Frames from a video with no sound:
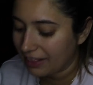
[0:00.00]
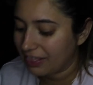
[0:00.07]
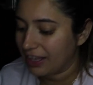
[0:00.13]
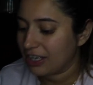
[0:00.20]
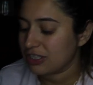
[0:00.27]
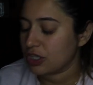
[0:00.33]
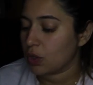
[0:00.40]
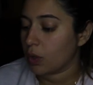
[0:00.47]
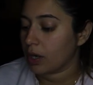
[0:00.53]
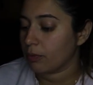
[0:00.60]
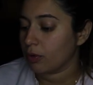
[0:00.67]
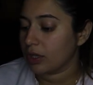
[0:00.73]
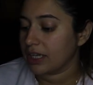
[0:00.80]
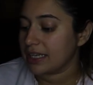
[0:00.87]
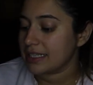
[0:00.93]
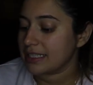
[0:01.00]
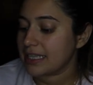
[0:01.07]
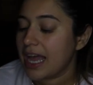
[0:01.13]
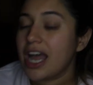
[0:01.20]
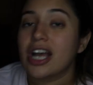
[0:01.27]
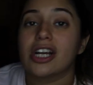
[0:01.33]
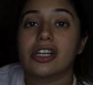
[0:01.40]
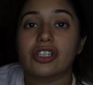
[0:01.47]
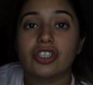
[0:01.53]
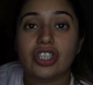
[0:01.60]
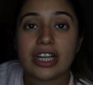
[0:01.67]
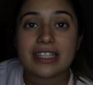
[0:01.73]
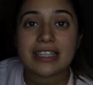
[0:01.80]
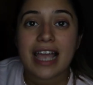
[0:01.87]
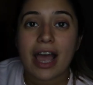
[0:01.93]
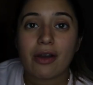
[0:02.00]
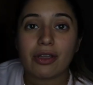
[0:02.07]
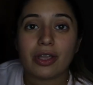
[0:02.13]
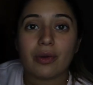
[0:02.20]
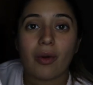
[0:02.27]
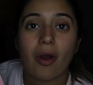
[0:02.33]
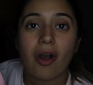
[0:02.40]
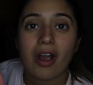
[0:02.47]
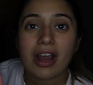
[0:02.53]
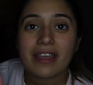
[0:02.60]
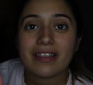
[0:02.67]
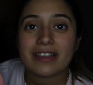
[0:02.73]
think is adorable is Just How You Are.